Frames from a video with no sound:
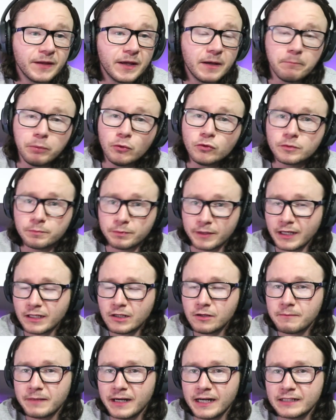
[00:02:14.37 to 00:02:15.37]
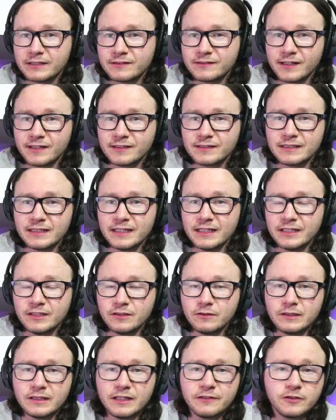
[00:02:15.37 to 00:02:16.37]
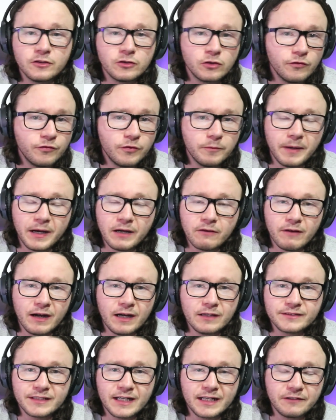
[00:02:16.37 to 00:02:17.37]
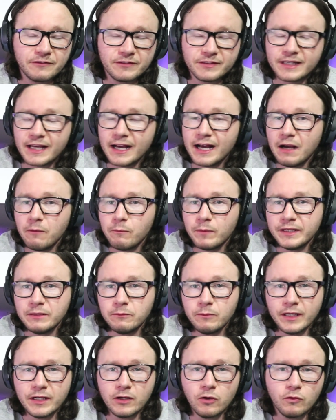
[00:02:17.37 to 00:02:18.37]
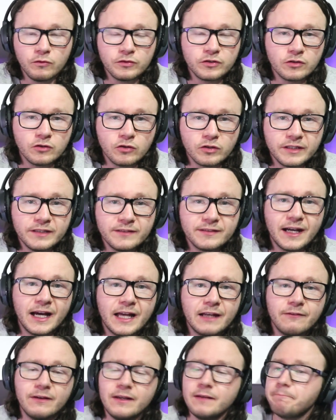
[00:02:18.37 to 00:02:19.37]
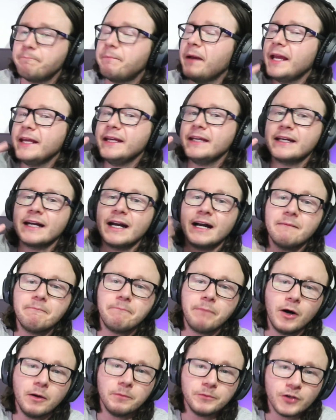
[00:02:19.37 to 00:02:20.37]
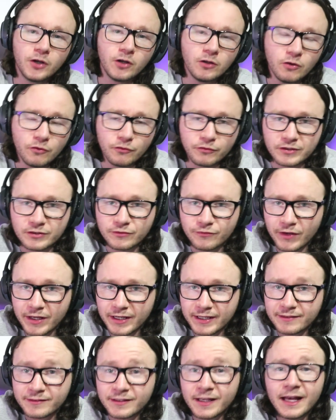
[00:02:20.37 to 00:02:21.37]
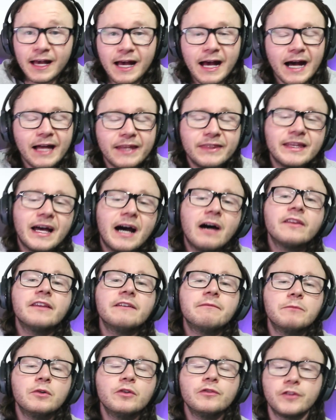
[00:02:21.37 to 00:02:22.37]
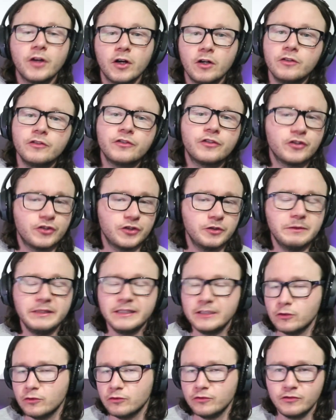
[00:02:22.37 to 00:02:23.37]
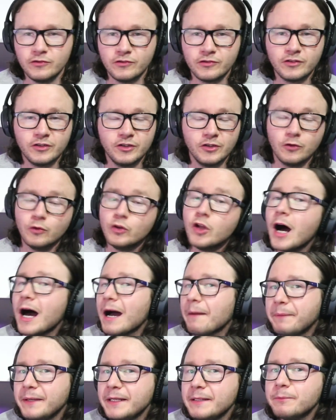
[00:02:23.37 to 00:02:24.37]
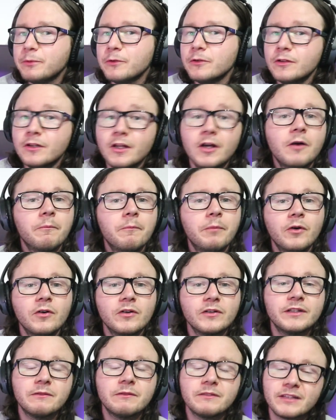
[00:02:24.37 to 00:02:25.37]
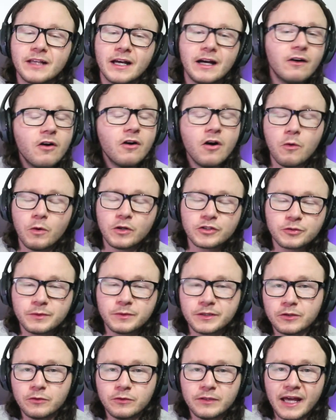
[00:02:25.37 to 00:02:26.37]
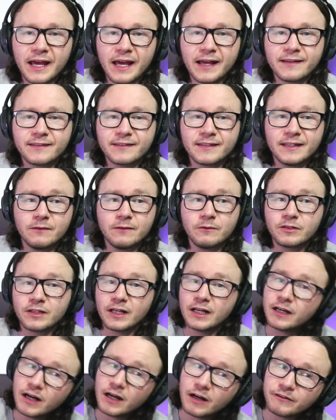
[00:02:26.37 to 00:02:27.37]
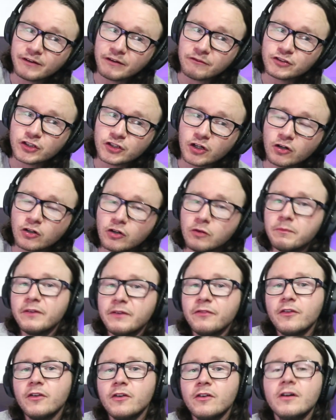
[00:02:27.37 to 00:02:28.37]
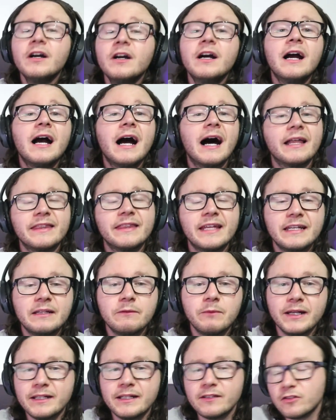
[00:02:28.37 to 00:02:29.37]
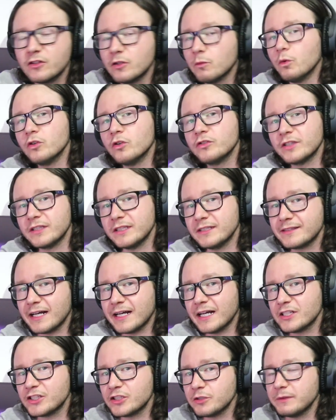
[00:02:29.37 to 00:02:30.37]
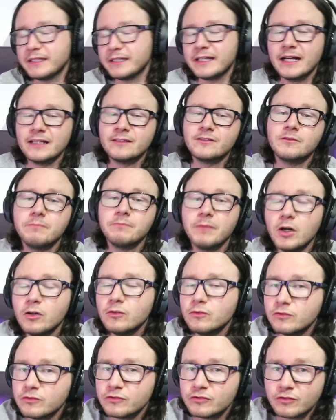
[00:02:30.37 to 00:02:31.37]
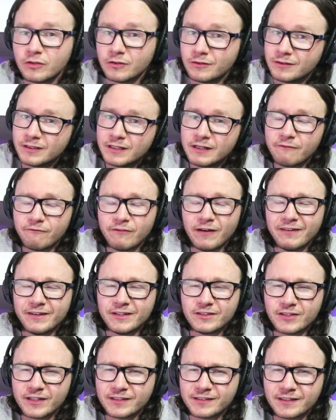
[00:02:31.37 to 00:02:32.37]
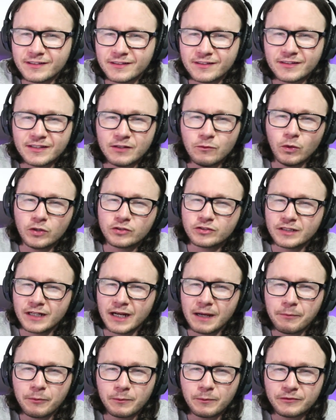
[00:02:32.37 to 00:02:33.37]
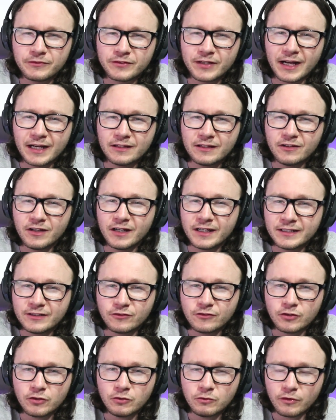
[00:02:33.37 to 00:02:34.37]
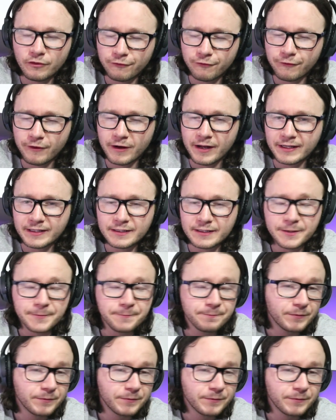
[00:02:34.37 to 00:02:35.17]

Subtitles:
pulled a prank on Marcus, actually. You know, he left a duffel bag right outside of his car, and when he went over to look inside of it, paint can popped all over his face, and now they've moved on to shooting guns. You know, not at people, but they was like, oh, what should we do next? And he was like, have you ever shot a gun before? And then he went into the woods and he started shooting cans and bottles. So very interesting to see what's going to happen with Tyler and his new friend.